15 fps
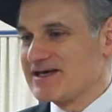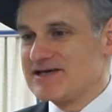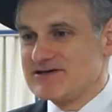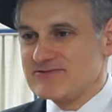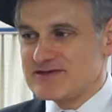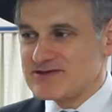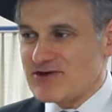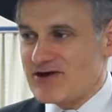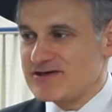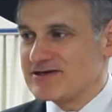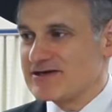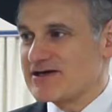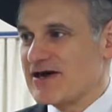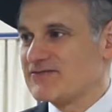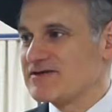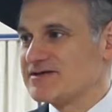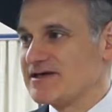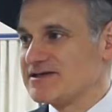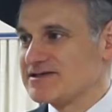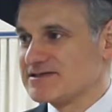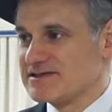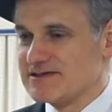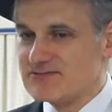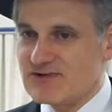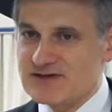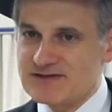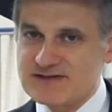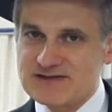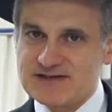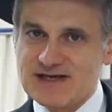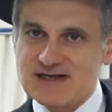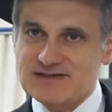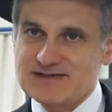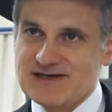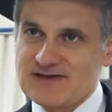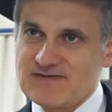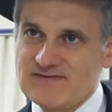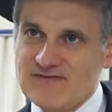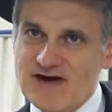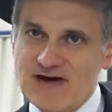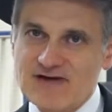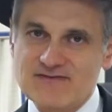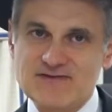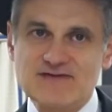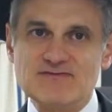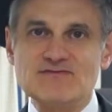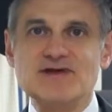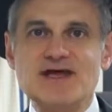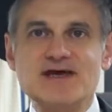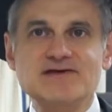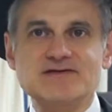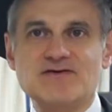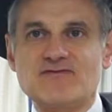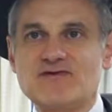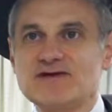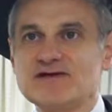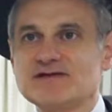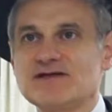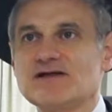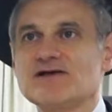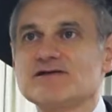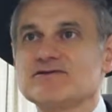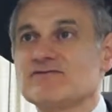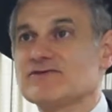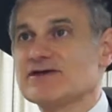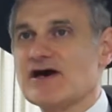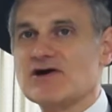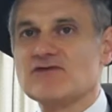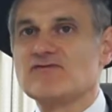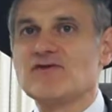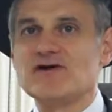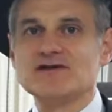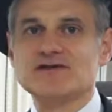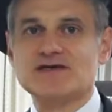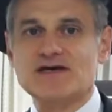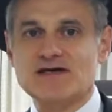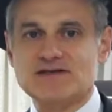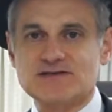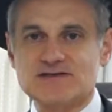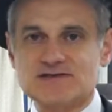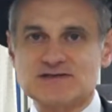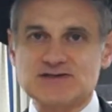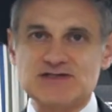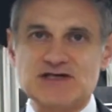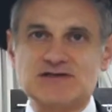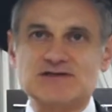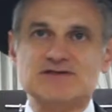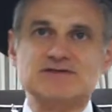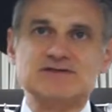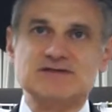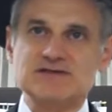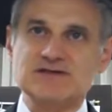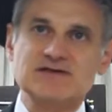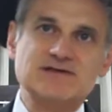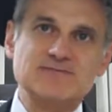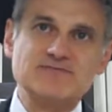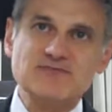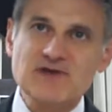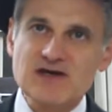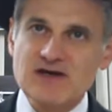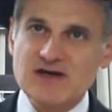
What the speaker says: He was starting a conversation. He wanted to get involved, even with Esav. What did he tell Esav? When Yaakov went to get to Shech the Izim